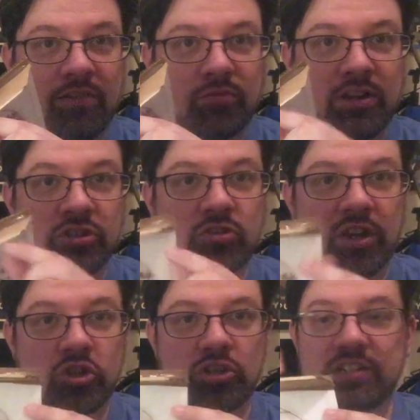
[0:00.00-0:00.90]
of
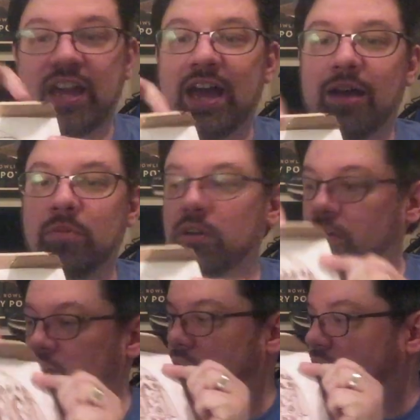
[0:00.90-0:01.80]
registration tab
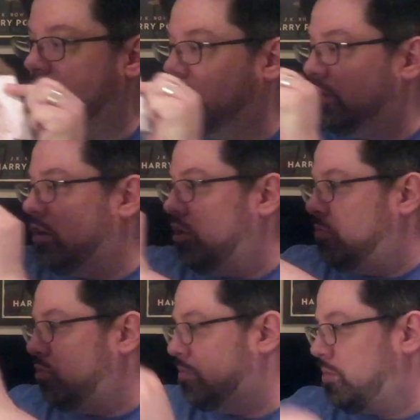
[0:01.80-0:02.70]
and
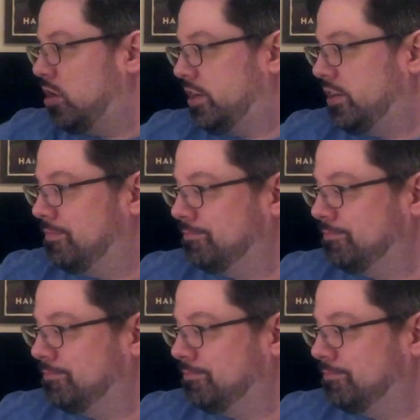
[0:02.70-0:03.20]
cardboard mark.